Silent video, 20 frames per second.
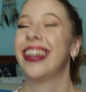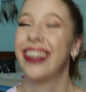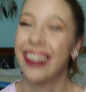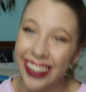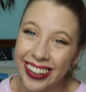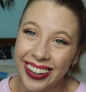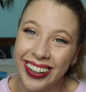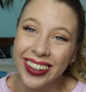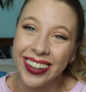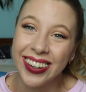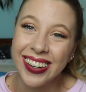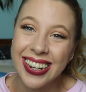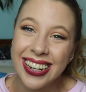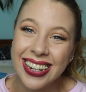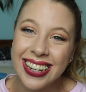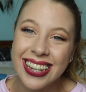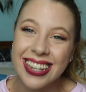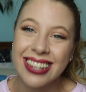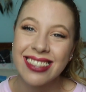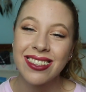
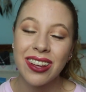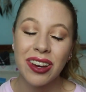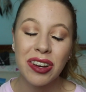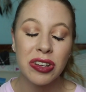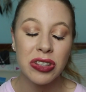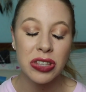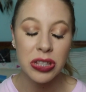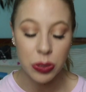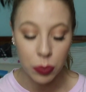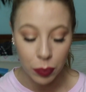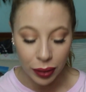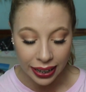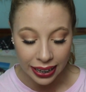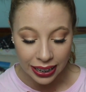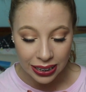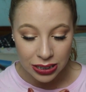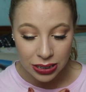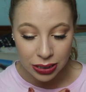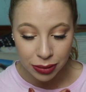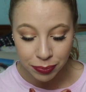cute. So
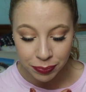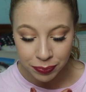sweet.